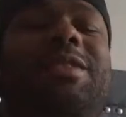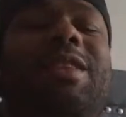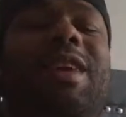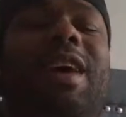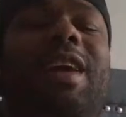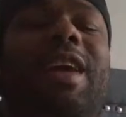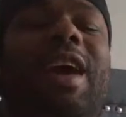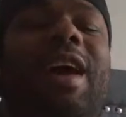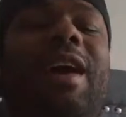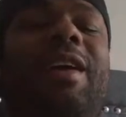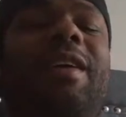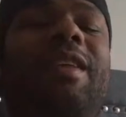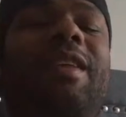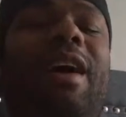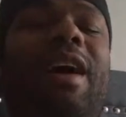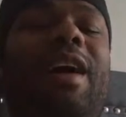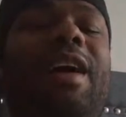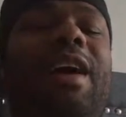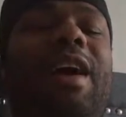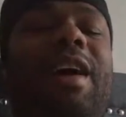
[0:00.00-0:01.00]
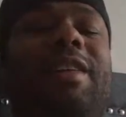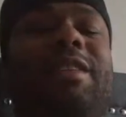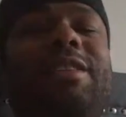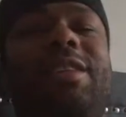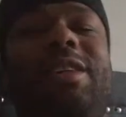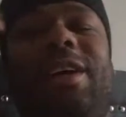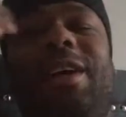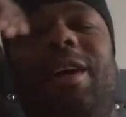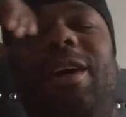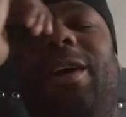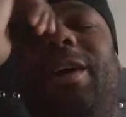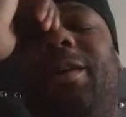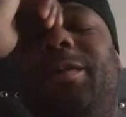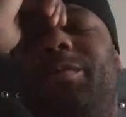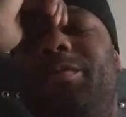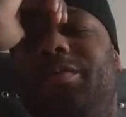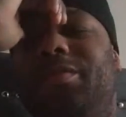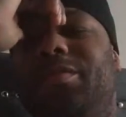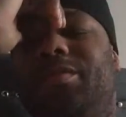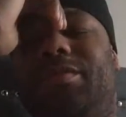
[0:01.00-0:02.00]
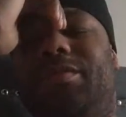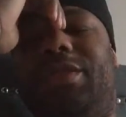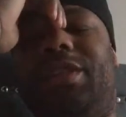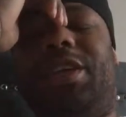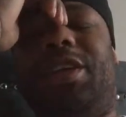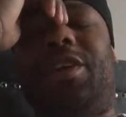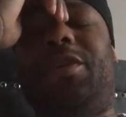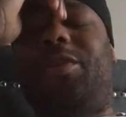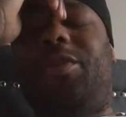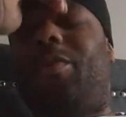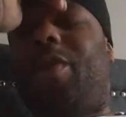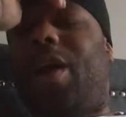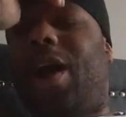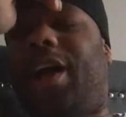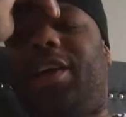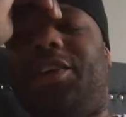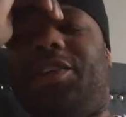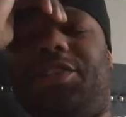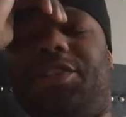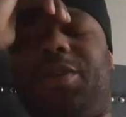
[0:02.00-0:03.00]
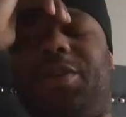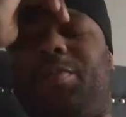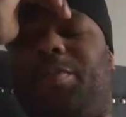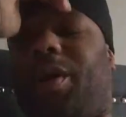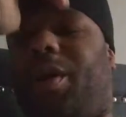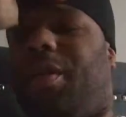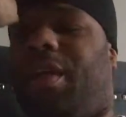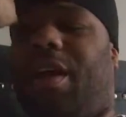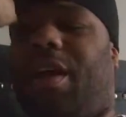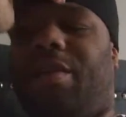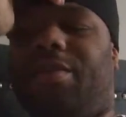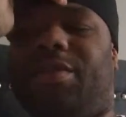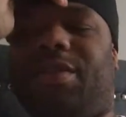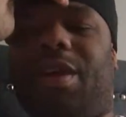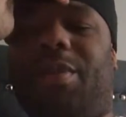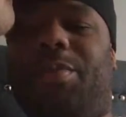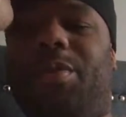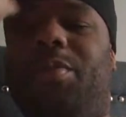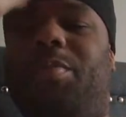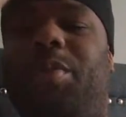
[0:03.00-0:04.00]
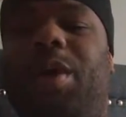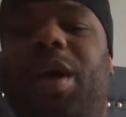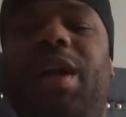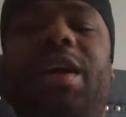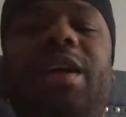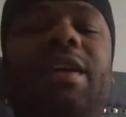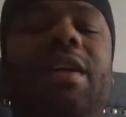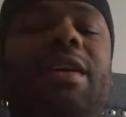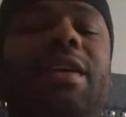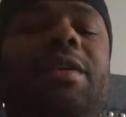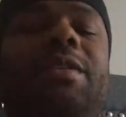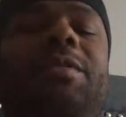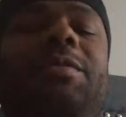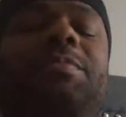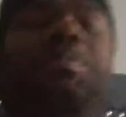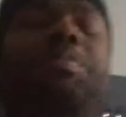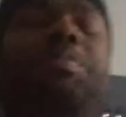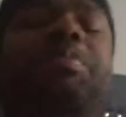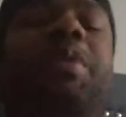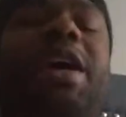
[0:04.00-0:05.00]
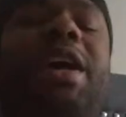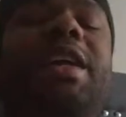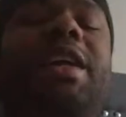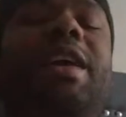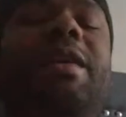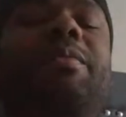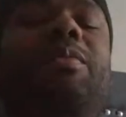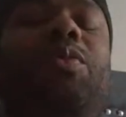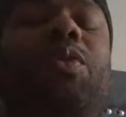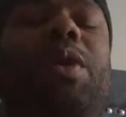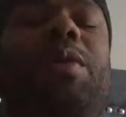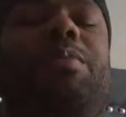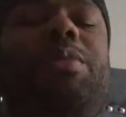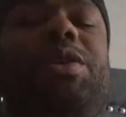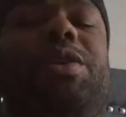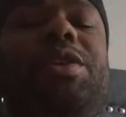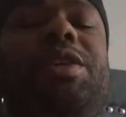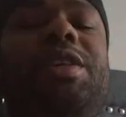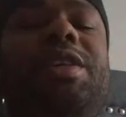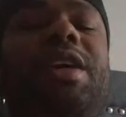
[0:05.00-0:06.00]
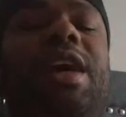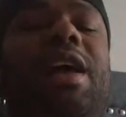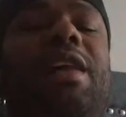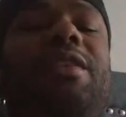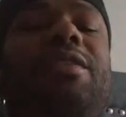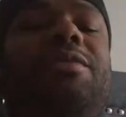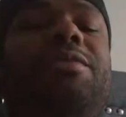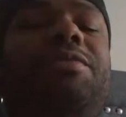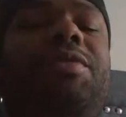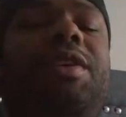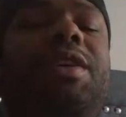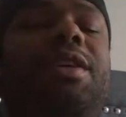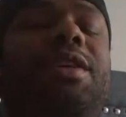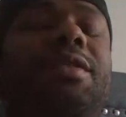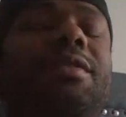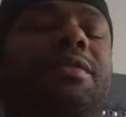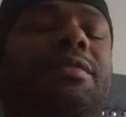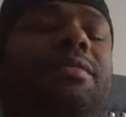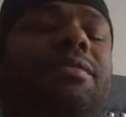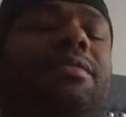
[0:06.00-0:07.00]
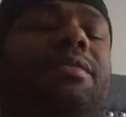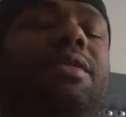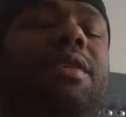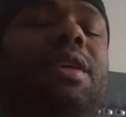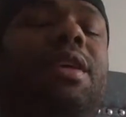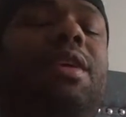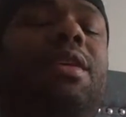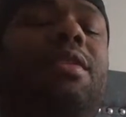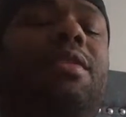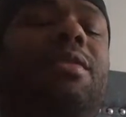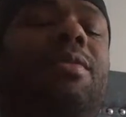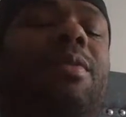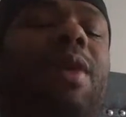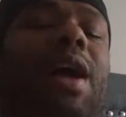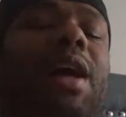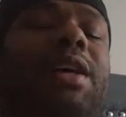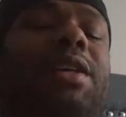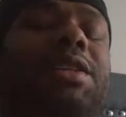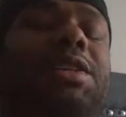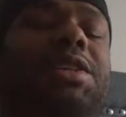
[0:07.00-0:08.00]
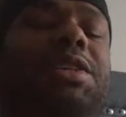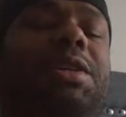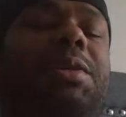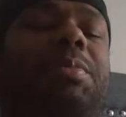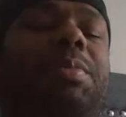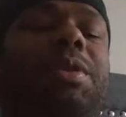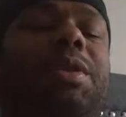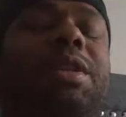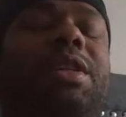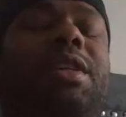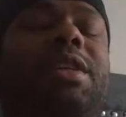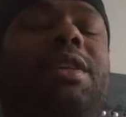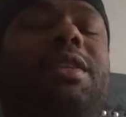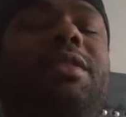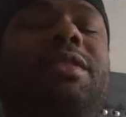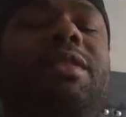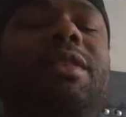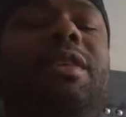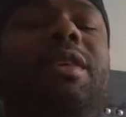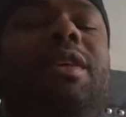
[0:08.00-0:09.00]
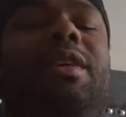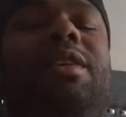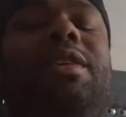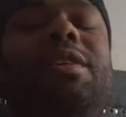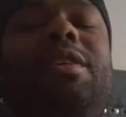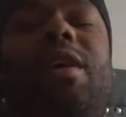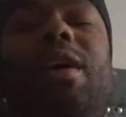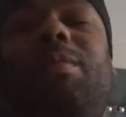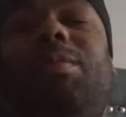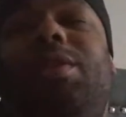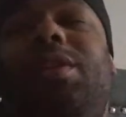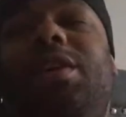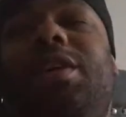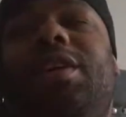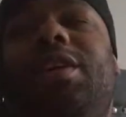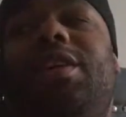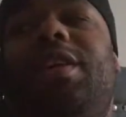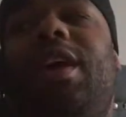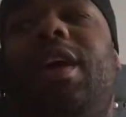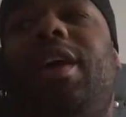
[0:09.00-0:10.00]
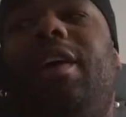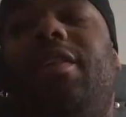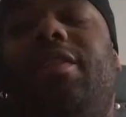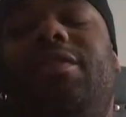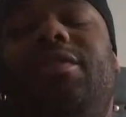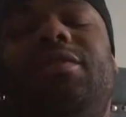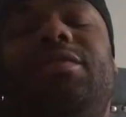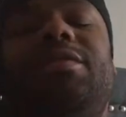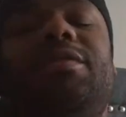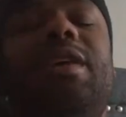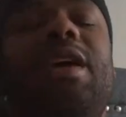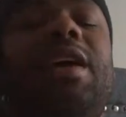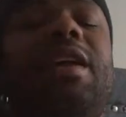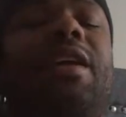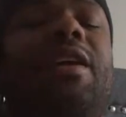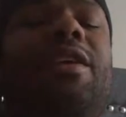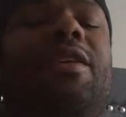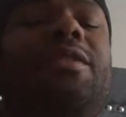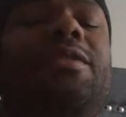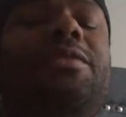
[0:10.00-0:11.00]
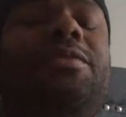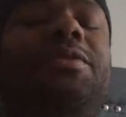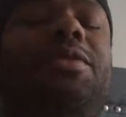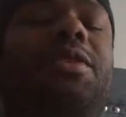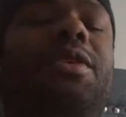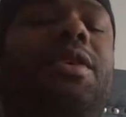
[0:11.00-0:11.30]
I got to get on a rocket ship. I was able to pay that $1 million fee, get on a rocket ship, and then I'm looking down at Earth.